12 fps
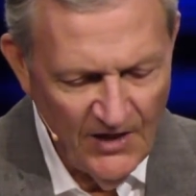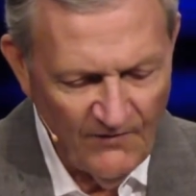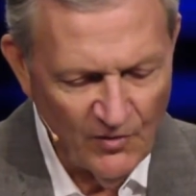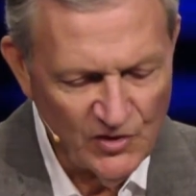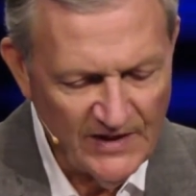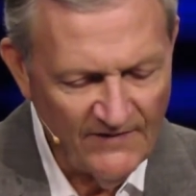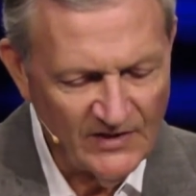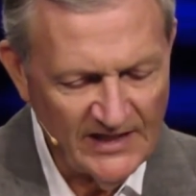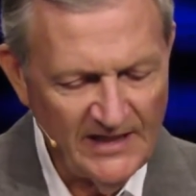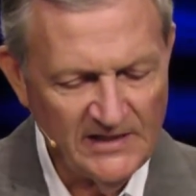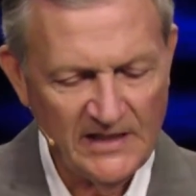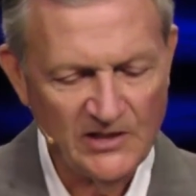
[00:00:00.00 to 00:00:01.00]
Verse
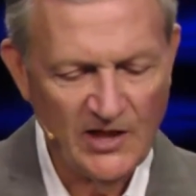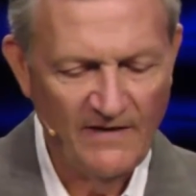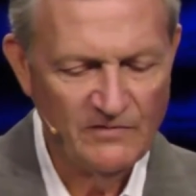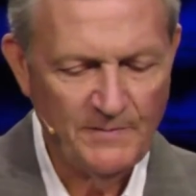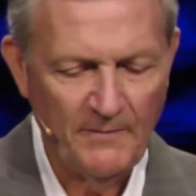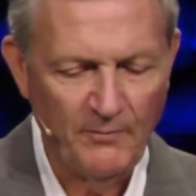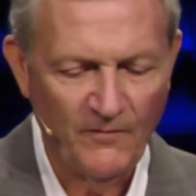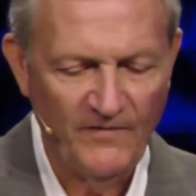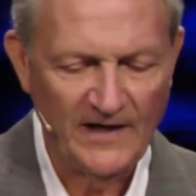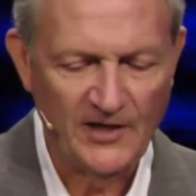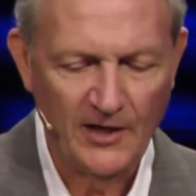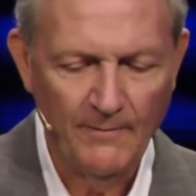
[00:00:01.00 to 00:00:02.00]
17 says, love has been
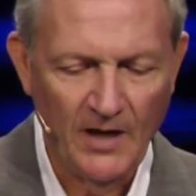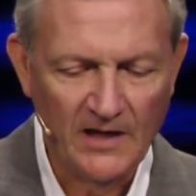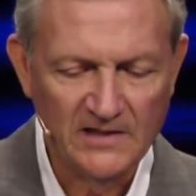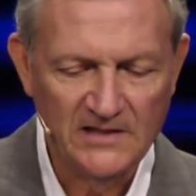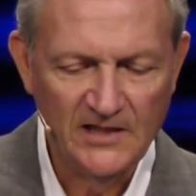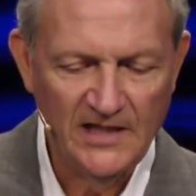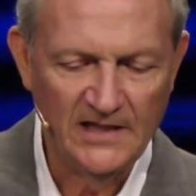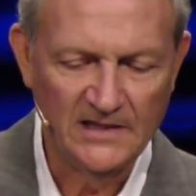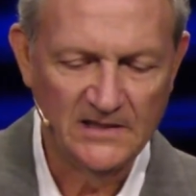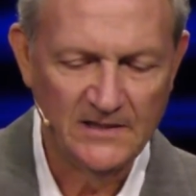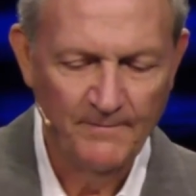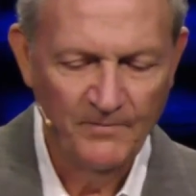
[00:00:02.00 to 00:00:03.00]
perfected among us in
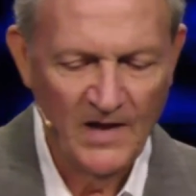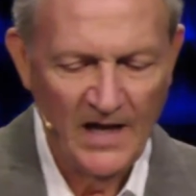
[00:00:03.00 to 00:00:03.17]
this,